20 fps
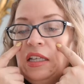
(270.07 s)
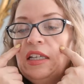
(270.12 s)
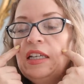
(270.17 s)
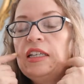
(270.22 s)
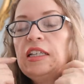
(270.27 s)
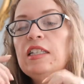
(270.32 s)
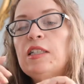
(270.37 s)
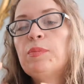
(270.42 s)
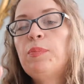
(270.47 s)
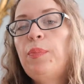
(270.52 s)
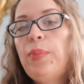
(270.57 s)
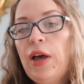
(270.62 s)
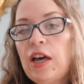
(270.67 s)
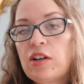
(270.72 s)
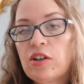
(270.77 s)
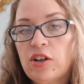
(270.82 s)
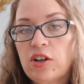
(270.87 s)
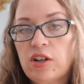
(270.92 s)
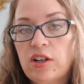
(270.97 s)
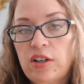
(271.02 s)
it is
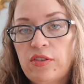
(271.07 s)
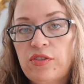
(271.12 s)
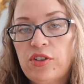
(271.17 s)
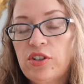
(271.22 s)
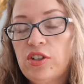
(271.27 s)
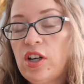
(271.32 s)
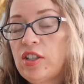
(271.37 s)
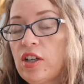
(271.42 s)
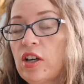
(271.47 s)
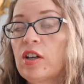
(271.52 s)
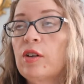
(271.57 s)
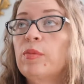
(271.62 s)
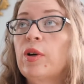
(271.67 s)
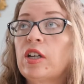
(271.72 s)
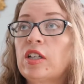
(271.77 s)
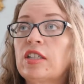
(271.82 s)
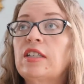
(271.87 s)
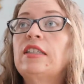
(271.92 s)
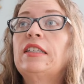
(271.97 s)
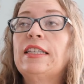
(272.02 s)
better, if you're not talking
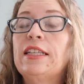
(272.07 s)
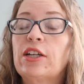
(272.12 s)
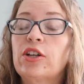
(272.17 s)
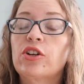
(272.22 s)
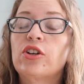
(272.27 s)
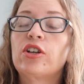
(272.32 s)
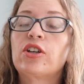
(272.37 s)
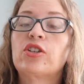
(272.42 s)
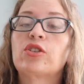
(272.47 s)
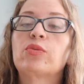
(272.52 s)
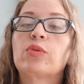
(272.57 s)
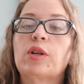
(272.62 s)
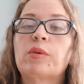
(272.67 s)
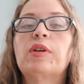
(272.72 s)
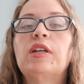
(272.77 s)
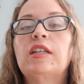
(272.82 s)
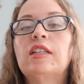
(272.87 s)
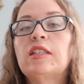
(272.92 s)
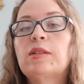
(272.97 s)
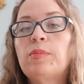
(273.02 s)
about a serious rip,
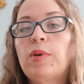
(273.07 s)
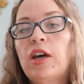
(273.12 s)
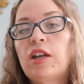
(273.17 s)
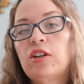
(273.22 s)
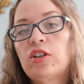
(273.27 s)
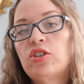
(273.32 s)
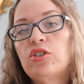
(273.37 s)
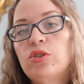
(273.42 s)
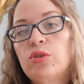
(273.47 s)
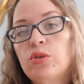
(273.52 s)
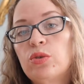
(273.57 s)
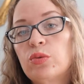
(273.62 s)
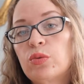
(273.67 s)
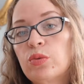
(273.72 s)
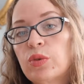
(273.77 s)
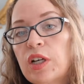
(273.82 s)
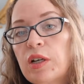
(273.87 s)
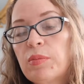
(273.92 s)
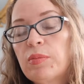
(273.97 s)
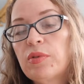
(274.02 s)
it is better to
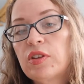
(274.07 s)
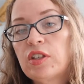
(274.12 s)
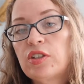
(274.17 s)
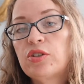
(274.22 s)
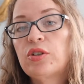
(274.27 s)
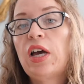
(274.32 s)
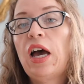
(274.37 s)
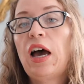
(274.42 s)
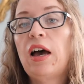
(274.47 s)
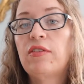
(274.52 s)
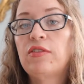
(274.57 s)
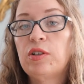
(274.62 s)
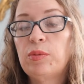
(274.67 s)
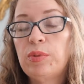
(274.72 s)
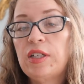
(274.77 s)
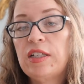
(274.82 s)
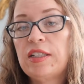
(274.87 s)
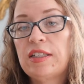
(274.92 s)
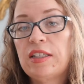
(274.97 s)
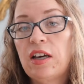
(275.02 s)
rip than to have an
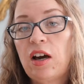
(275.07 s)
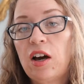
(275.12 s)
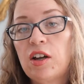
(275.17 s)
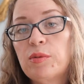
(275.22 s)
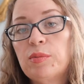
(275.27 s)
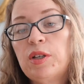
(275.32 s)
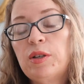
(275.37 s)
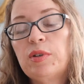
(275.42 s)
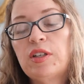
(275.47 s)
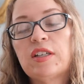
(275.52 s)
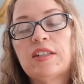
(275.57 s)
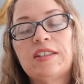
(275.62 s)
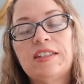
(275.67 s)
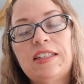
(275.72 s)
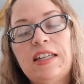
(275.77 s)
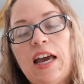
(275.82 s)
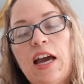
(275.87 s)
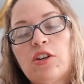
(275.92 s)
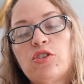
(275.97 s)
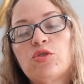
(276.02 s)
episiotomy, because
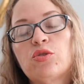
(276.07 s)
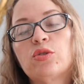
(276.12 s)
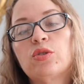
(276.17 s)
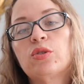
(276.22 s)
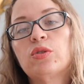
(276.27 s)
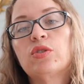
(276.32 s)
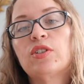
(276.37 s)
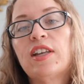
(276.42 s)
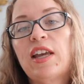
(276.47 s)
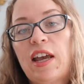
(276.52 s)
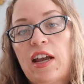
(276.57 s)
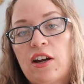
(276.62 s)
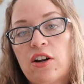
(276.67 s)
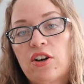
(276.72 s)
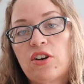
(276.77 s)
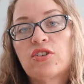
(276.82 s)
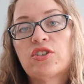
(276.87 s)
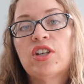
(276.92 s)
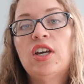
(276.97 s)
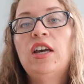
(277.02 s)
natural
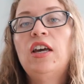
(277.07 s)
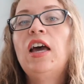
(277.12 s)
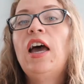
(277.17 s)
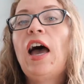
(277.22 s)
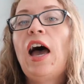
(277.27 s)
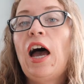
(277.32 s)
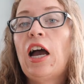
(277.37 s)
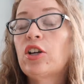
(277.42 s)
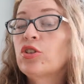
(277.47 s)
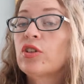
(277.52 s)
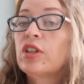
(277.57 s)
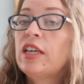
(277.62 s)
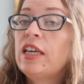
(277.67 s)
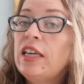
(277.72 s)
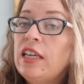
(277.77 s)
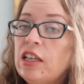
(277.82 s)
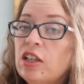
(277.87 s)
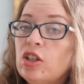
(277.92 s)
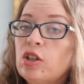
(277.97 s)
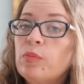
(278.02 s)
tears actually
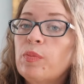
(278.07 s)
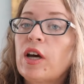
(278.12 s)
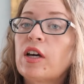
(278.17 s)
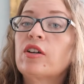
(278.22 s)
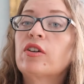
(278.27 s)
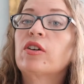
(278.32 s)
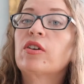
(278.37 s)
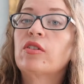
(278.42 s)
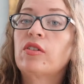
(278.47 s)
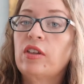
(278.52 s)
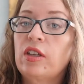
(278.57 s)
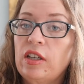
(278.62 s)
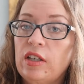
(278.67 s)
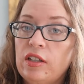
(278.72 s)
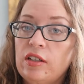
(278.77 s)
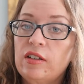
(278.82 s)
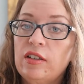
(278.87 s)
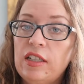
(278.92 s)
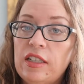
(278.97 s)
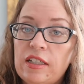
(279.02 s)
heal better
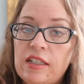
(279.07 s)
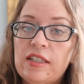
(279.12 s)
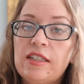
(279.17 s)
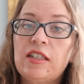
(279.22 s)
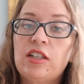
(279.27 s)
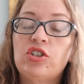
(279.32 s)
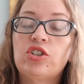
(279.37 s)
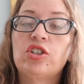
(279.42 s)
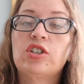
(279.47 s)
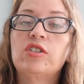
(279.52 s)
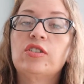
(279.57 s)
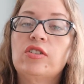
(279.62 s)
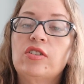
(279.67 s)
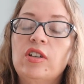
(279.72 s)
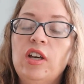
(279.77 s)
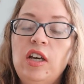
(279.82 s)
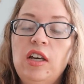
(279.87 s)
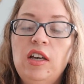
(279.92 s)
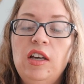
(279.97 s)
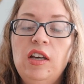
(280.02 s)
than incisions